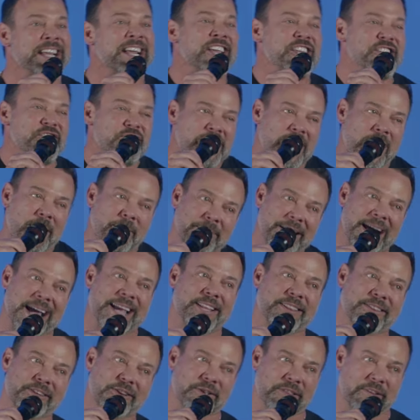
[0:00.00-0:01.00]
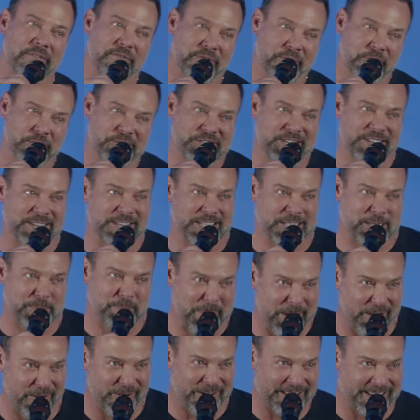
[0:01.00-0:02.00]
You come like you're the fruits of the
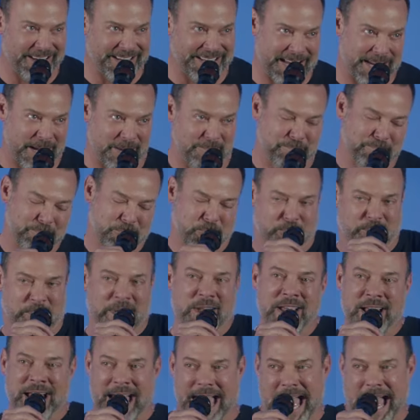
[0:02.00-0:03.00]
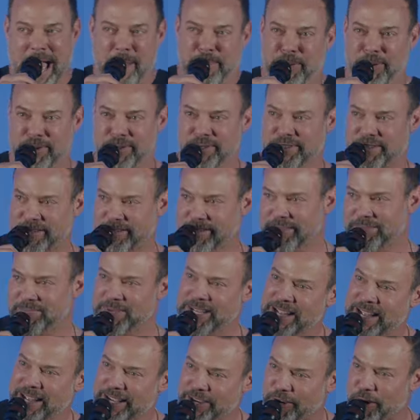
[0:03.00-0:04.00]
spirit, like like a, apples or
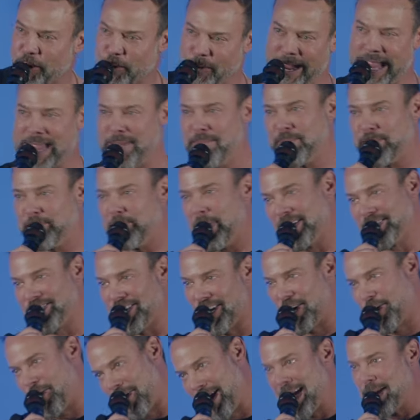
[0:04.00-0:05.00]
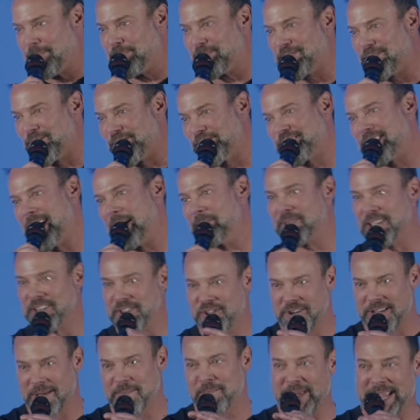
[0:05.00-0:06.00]
grapes, bunch of grapes or something.
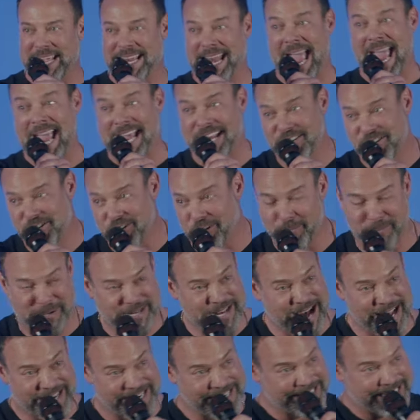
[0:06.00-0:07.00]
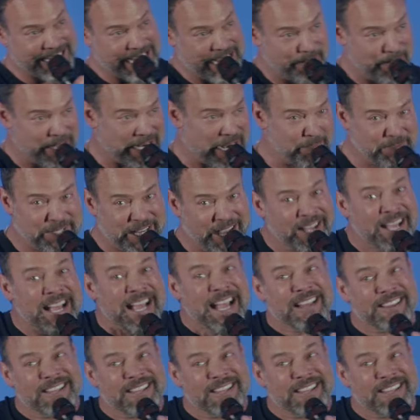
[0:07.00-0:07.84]
You can be an angel but not a demon. I'm telling.